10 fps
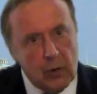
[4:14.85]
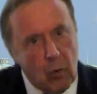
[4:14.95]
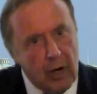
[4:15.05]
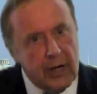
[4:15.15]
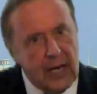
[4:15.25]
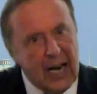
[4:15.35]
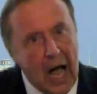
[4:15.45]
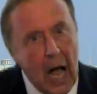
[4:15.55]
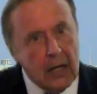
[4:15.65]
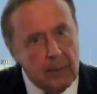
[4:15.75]
working at
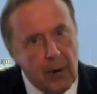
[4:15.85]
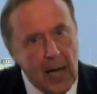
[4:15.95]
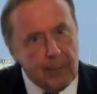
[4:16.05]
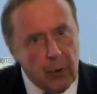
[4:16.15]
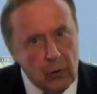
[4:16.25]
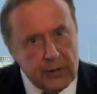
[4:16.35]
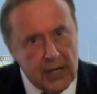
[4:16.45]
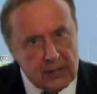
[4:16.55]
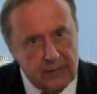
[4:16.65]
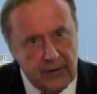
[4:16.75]
Occupy
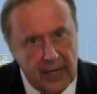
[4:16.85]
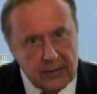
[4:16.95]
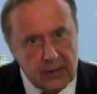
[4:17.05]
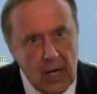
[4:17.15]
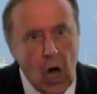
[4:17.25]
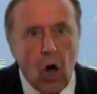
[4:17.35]
protest events,